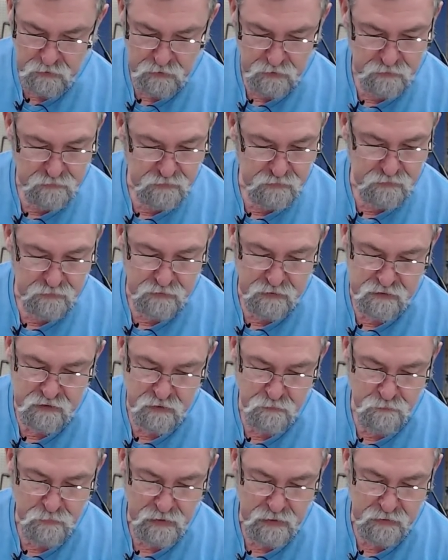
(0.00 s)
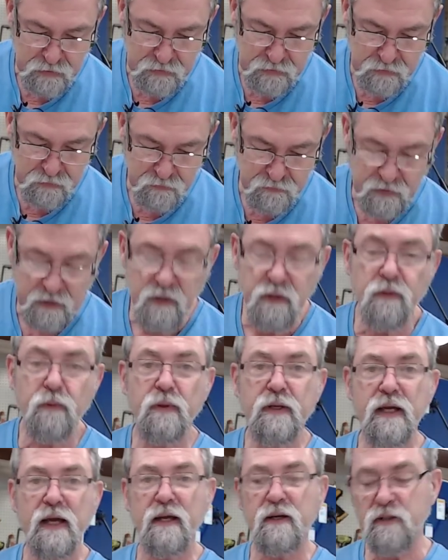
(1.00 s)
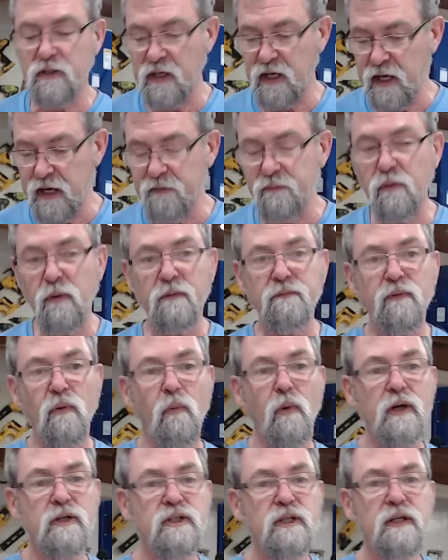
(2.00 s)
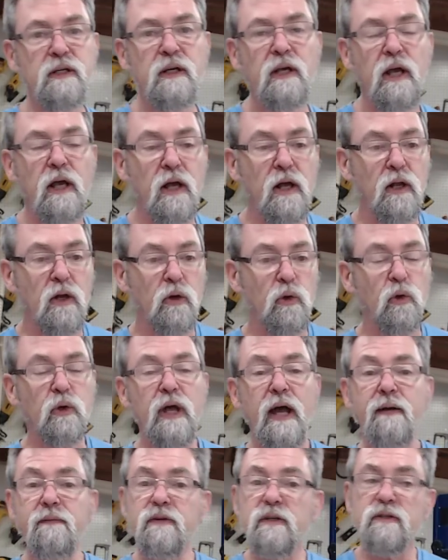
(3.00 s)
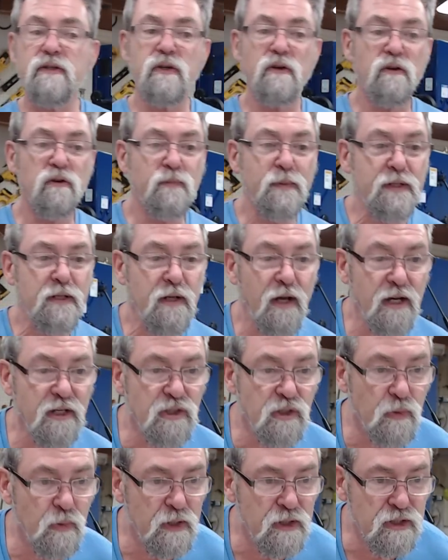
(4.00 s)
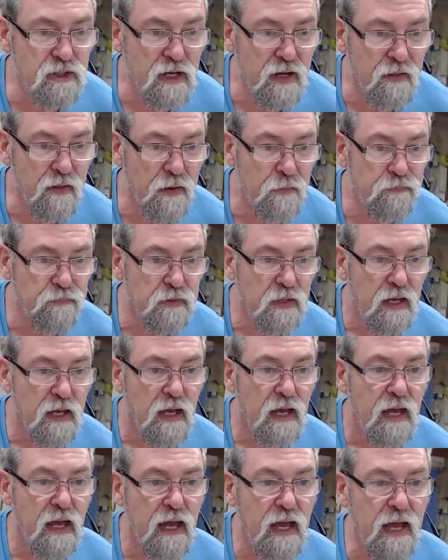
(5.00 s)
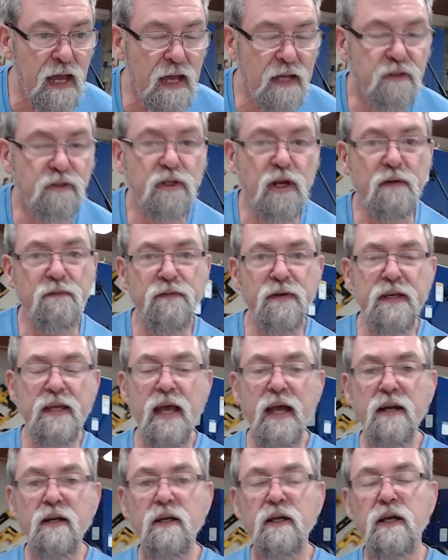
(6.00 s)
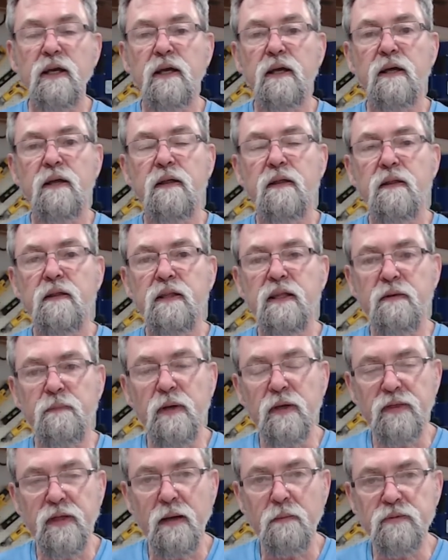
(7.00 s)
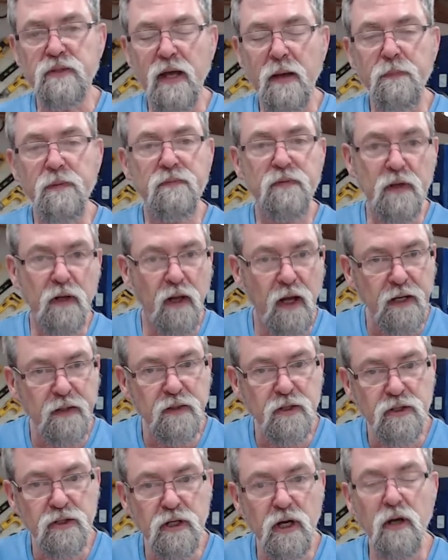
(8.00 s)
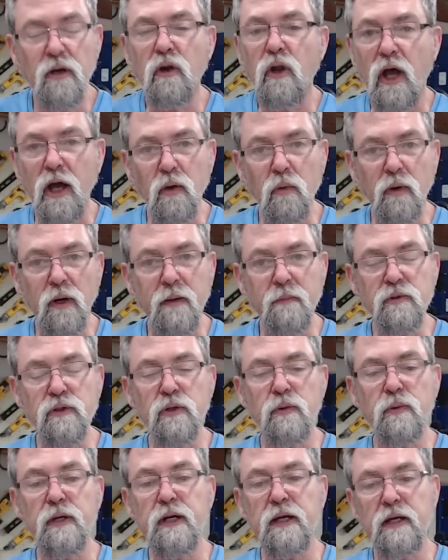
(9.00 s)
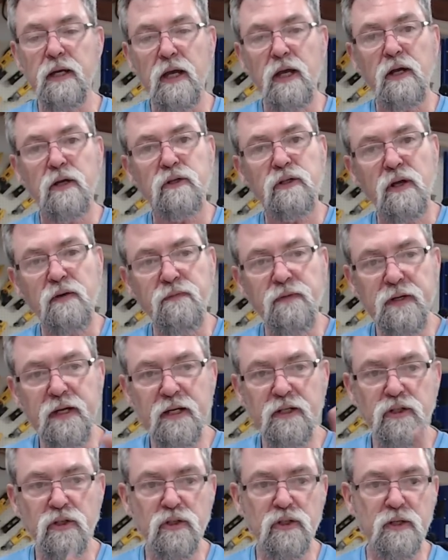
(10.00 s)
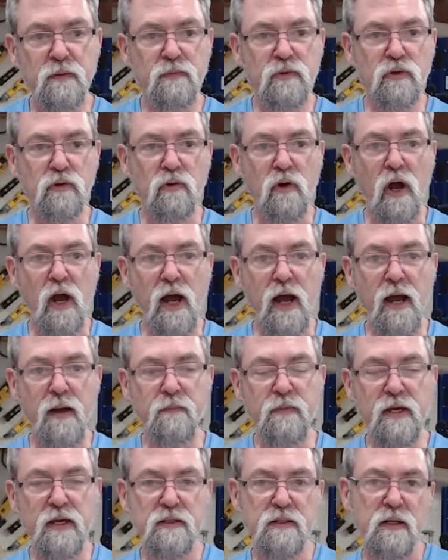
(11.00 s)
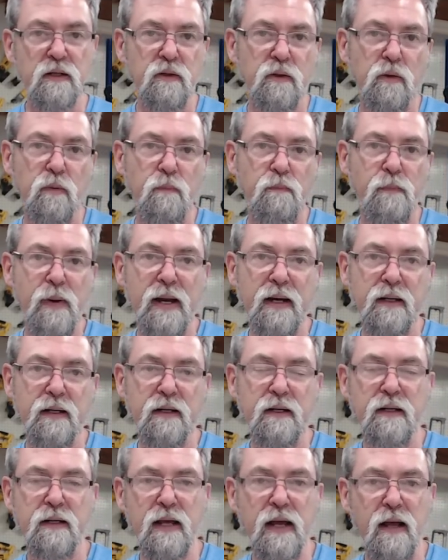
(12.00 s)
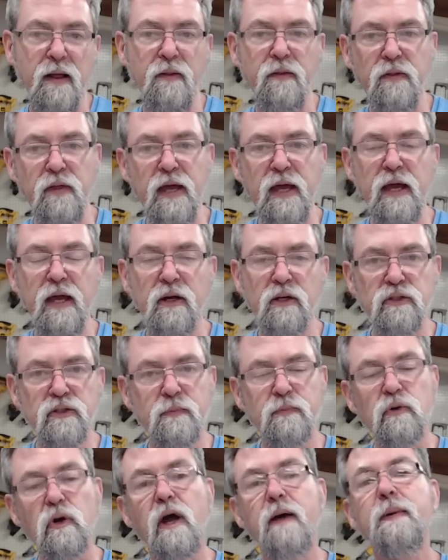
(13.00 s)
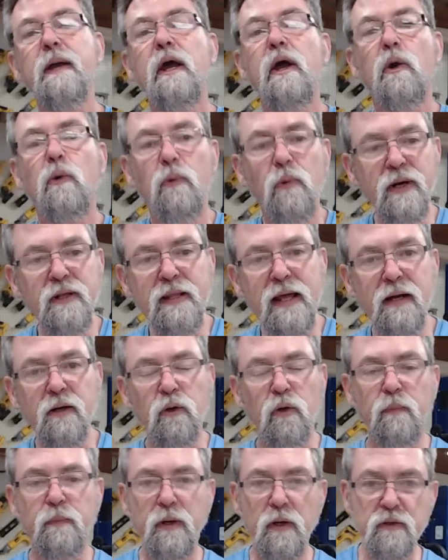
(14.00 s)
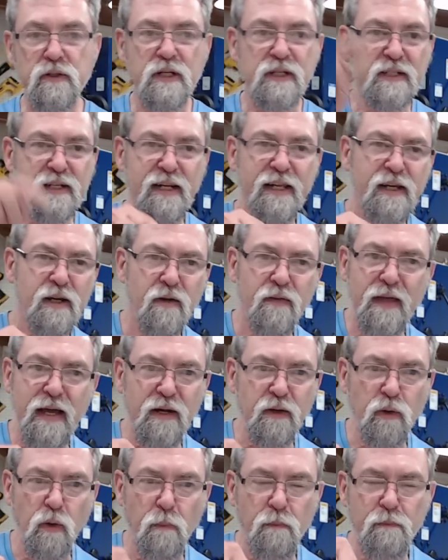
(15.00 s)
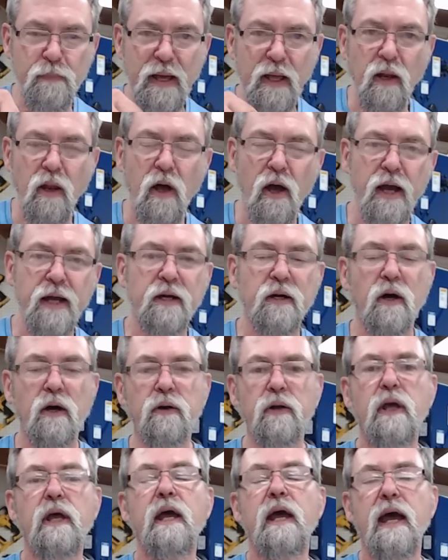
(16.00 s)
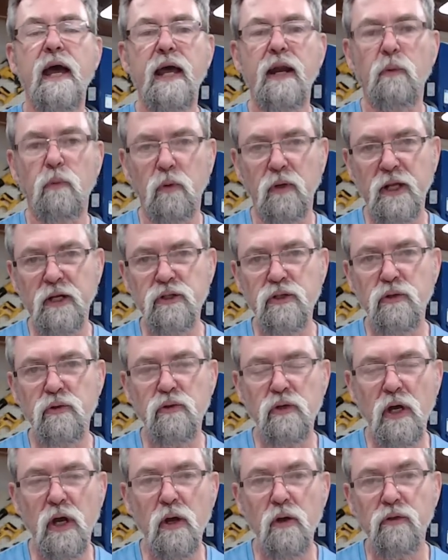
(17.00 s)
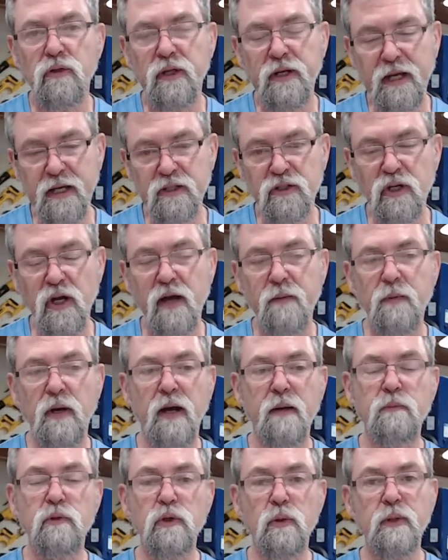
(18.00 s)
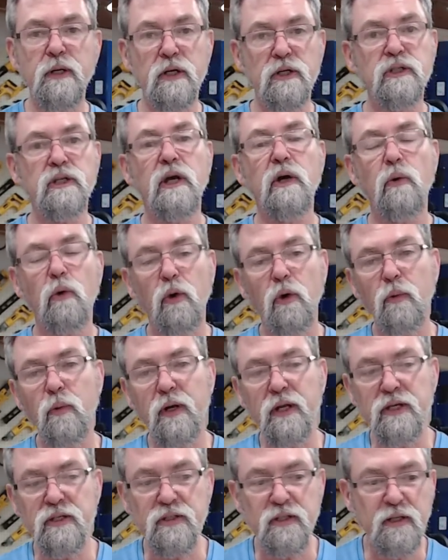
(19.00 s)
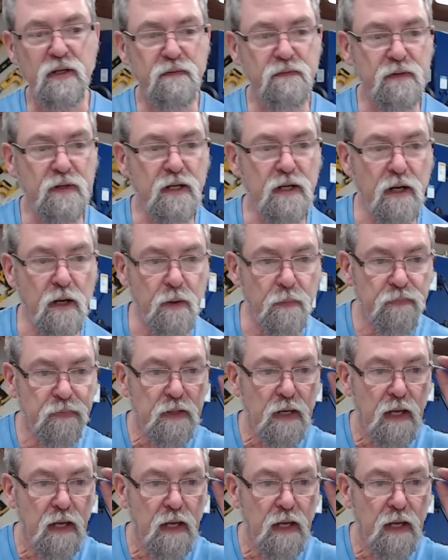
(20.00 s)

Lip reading: I think that's about it. Thank you again to everyone for watching. Look after yourselves, be nice to each other, and don't forget, give me a thumbs up if you like the show, like what I'm doing. Don't forget to subscribe. There's a little button down there, subscribe. Ring that little bell. Just click on that little bell icon and it will let you know the next time I'm doing a show or releasing a video.